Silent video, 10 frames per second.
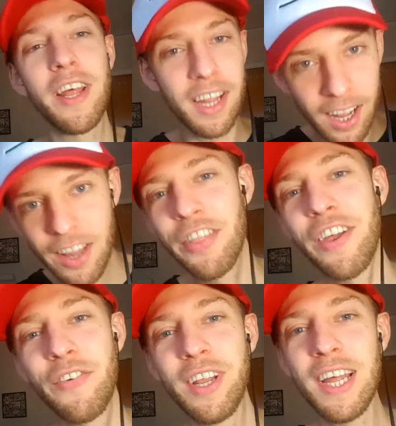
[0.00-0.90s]
and healthy
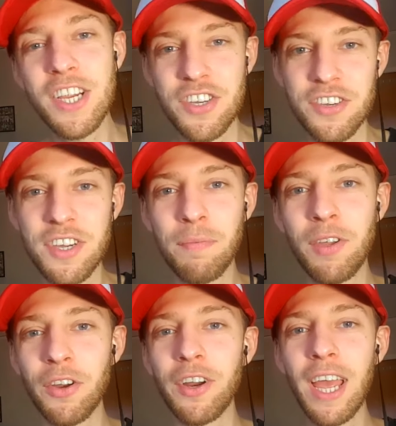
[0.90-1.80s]
relationship
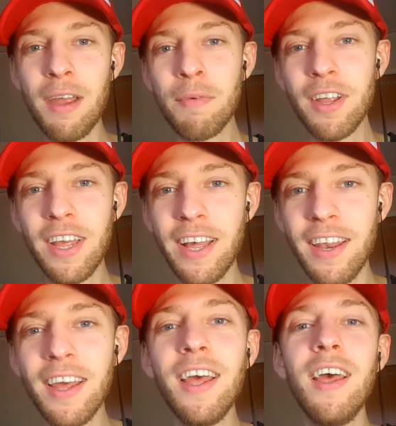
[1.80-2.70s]
to your gamer
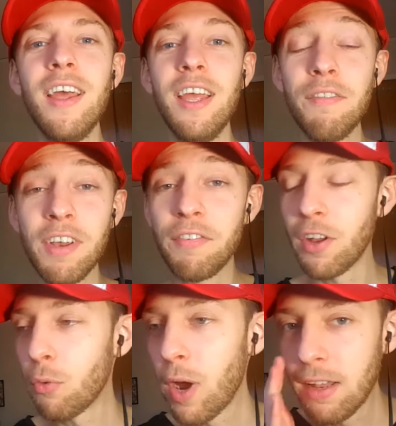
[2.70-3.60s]
kid, even if
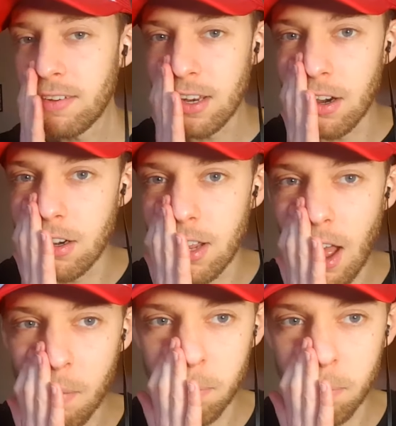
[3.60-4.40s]
they're wasting their time